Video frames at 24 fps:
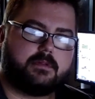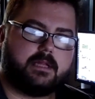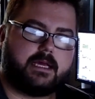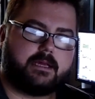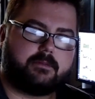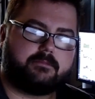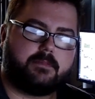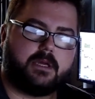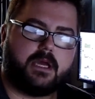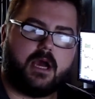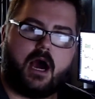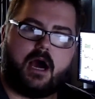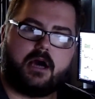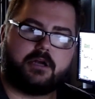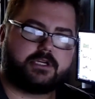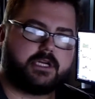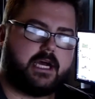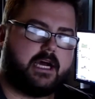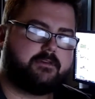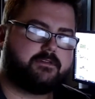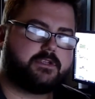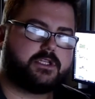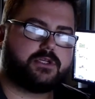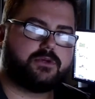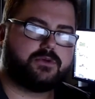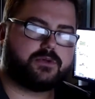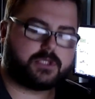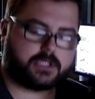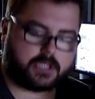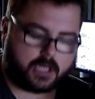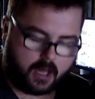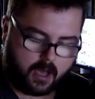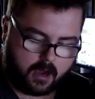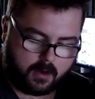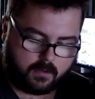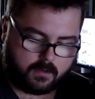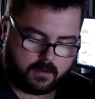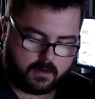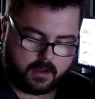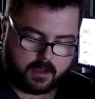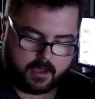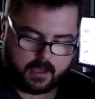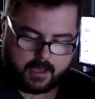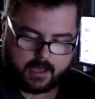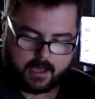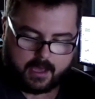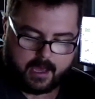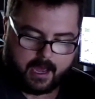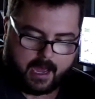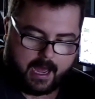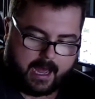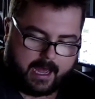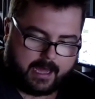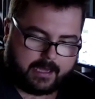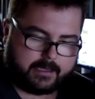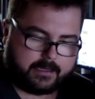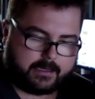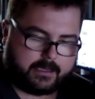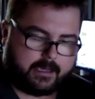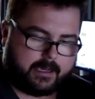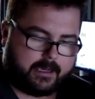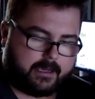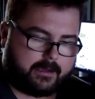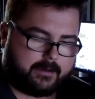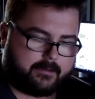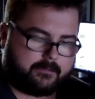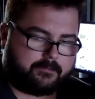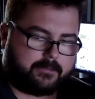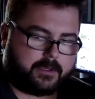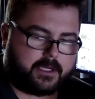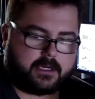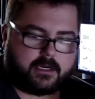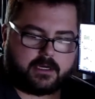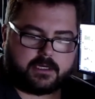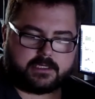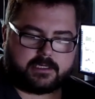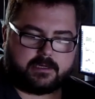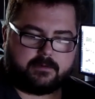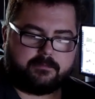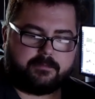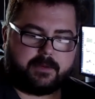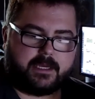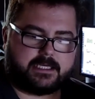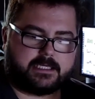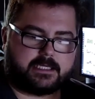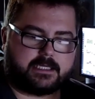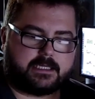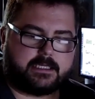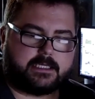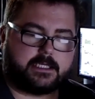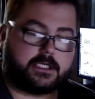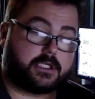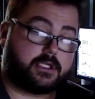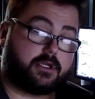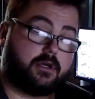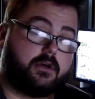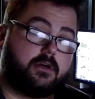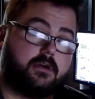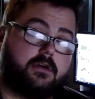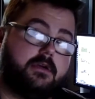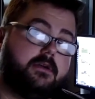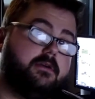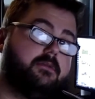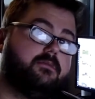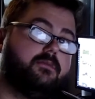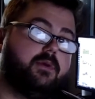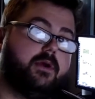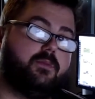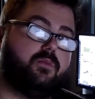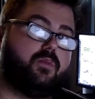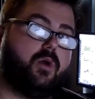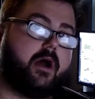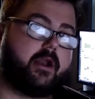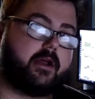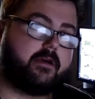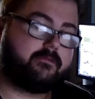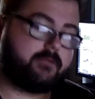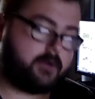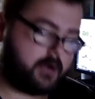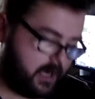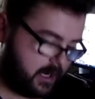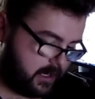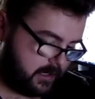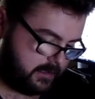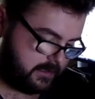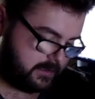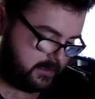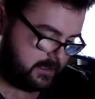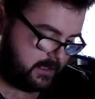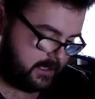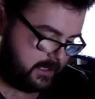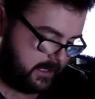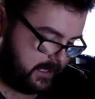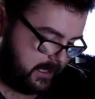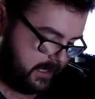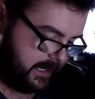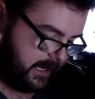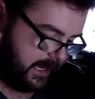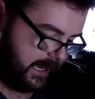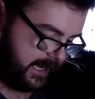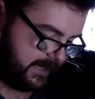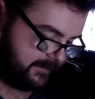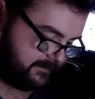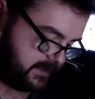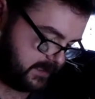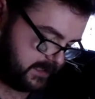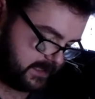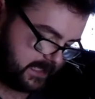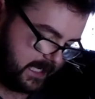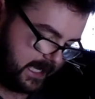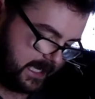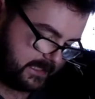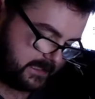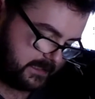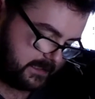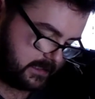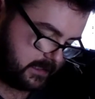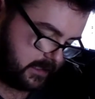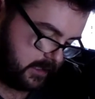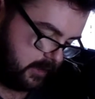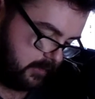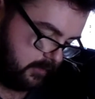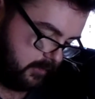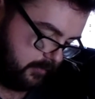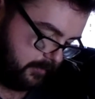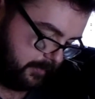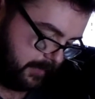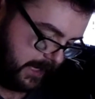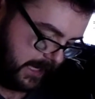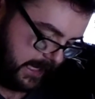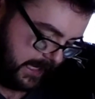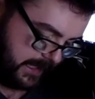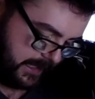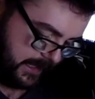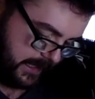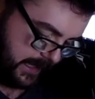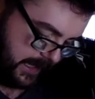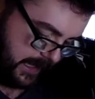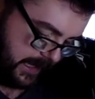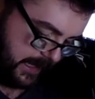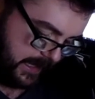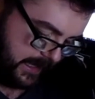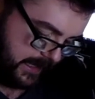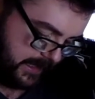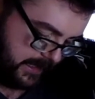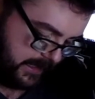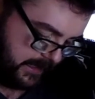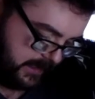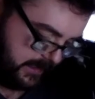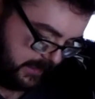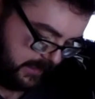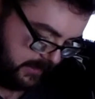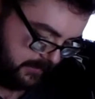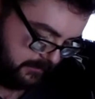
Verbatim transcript: Like my hard drive's too slow, and uh, because I'm basically stuck with what I've got, I've decided to go and buy a